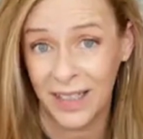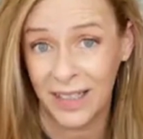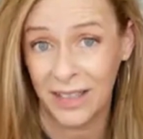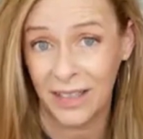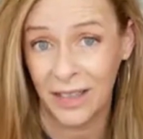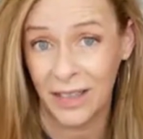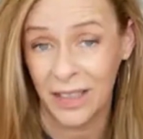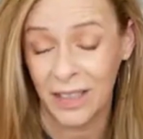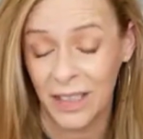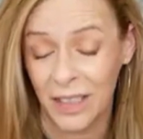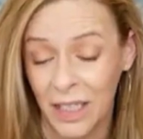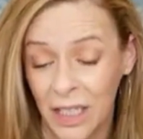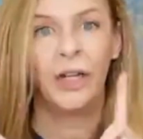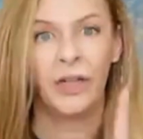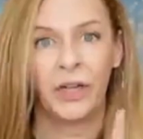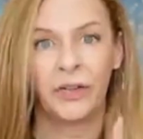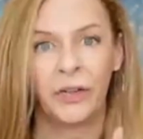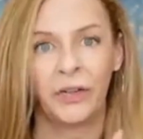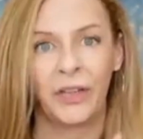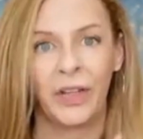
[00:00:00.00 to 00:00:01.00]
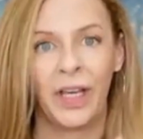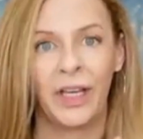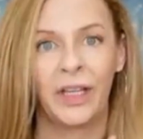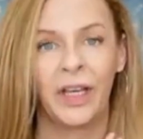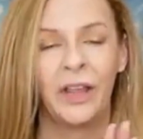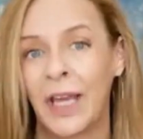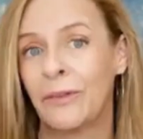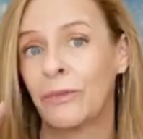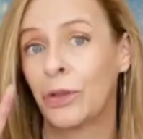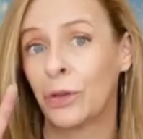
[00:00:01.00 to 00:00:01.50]
excellent. Another thing,
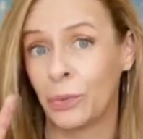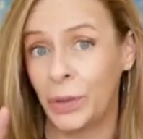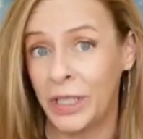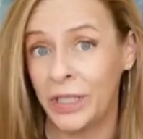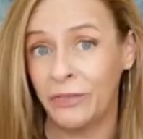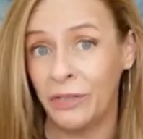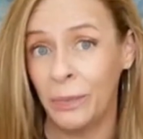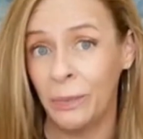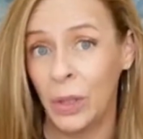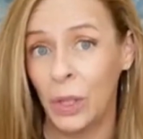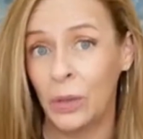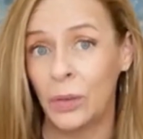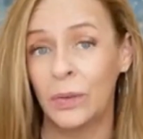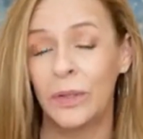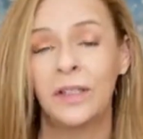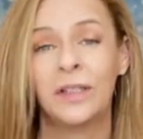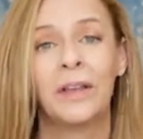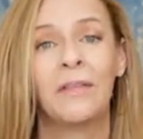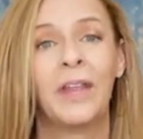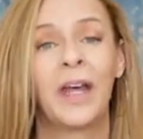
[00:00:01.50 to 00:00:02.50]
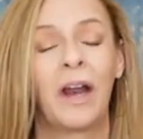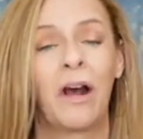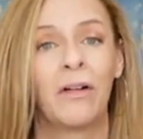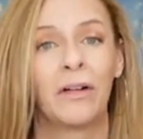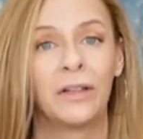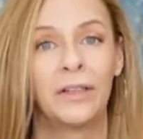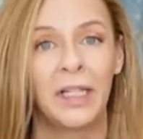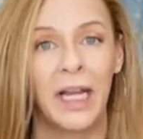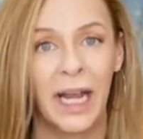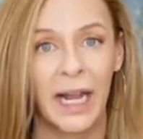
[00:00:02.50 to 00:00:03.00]
they have 3 different modes that
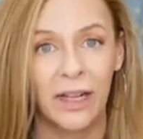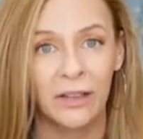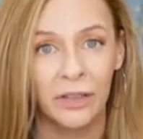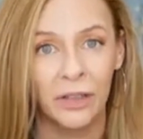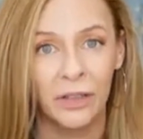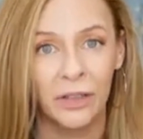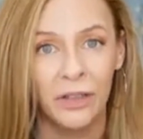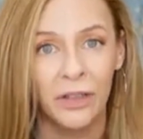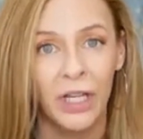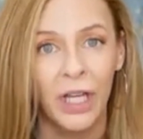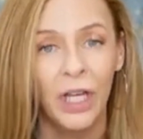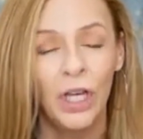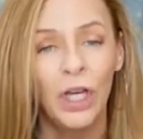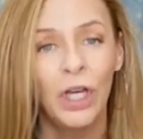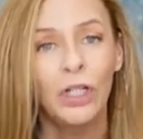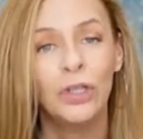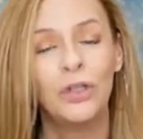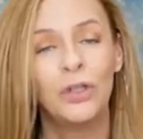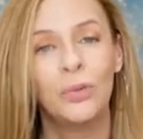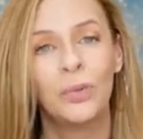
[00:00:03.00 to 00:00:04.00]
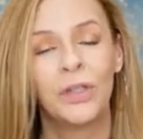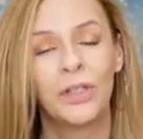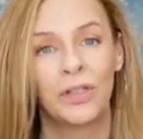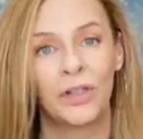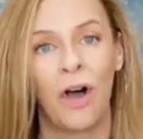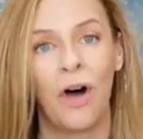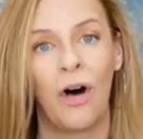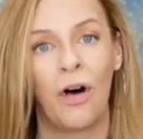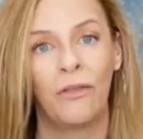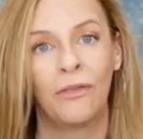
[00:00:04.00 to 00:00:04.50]
are tailored to
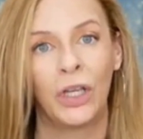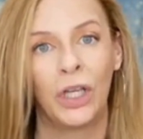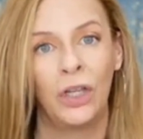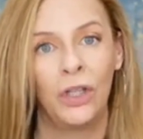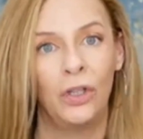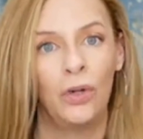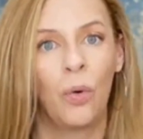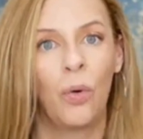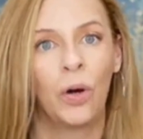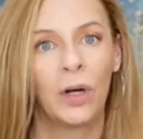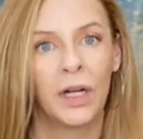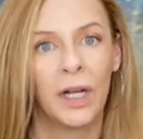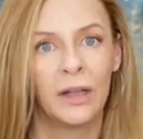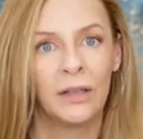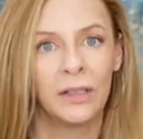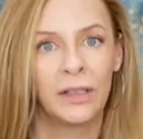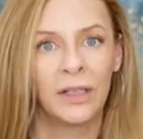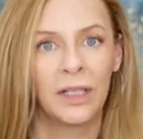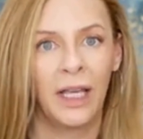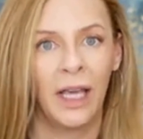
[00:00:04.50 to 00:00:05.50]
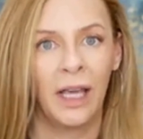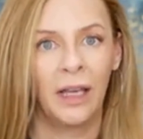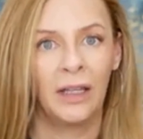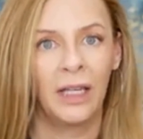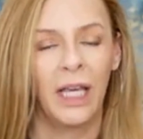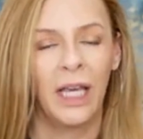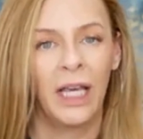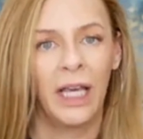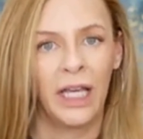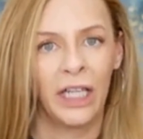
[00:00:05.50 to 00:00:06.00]
solve your
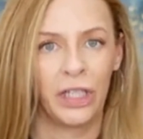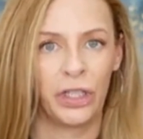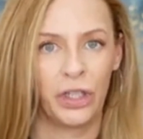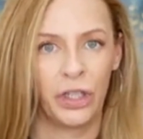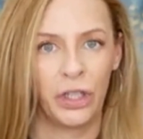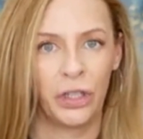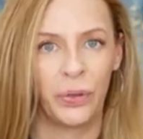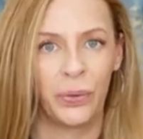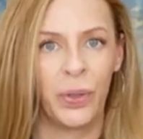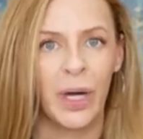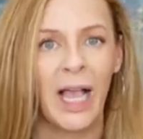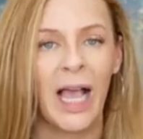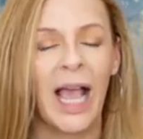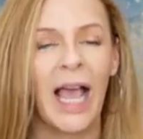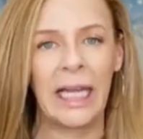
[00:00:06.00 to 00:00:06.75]
skin issue.